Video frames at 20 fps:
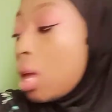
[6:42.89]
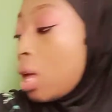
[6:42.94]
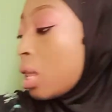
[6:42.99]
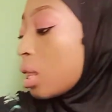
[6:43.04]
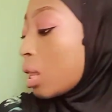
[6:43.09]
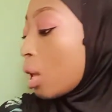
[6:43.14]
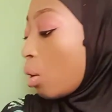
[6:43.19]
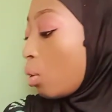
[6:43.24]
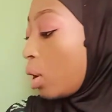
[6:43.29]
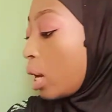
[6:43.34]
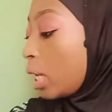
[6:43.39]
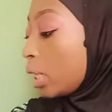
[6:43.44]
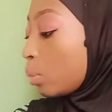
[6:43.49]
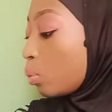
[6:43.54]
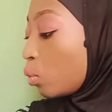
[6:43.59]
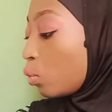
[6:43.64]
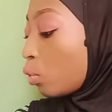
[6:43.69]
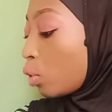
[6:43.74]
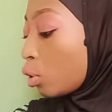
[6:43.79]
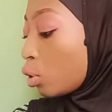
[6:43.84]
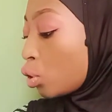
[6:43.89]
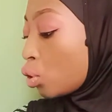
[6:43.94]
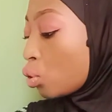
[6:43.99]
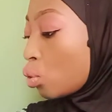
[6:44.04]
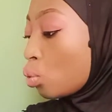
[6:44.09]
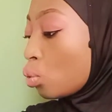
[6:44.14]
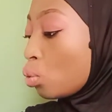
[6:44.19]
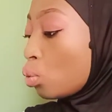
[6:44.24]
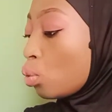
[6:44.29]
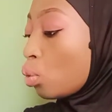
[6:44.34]
Now let's move on
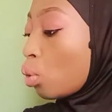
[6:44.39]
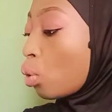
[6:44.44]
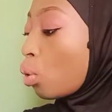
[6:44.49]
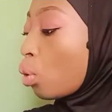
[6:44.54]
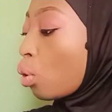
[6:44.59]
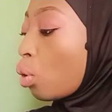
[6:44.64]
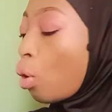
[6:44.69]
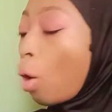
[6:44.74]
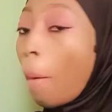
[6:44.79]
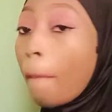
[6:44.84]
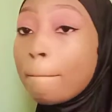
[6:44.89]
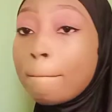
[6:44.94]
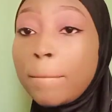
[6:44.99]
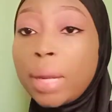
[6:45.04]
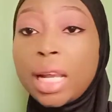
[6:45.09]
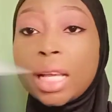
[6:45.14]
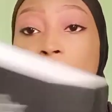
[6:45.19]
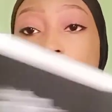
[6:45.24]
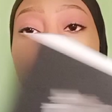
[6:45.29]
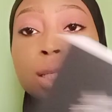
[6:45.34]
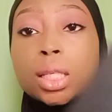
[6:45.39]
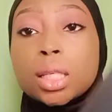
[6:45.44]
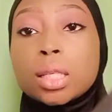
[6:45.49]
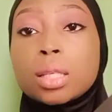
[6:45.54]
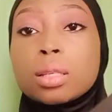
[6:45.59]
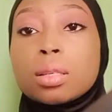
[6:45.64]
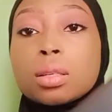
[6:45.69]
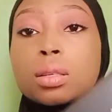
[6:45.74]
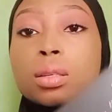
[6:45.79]
to Complex.